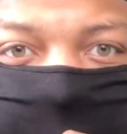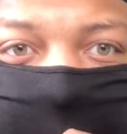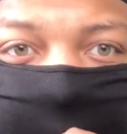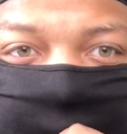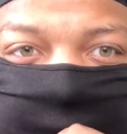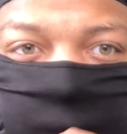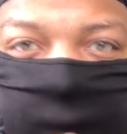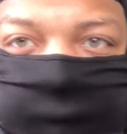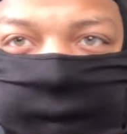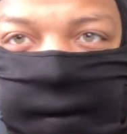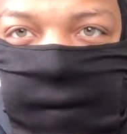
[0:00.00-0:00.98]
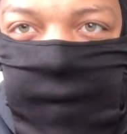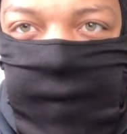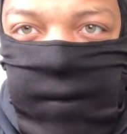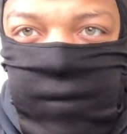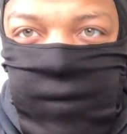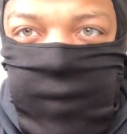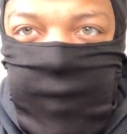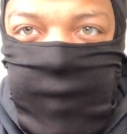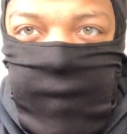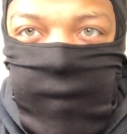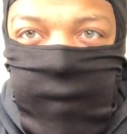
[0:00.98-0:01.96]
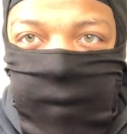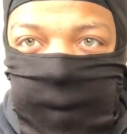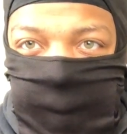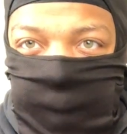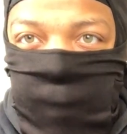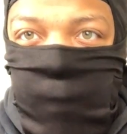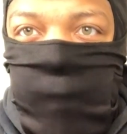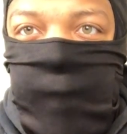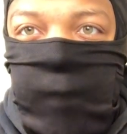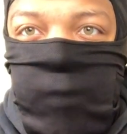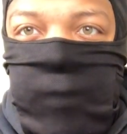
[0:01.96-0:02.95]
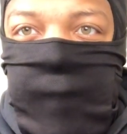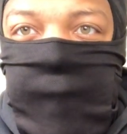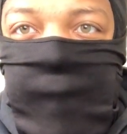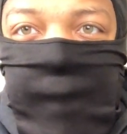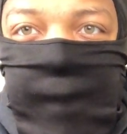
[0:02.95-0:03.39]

right as I went down there, I heard the range was like,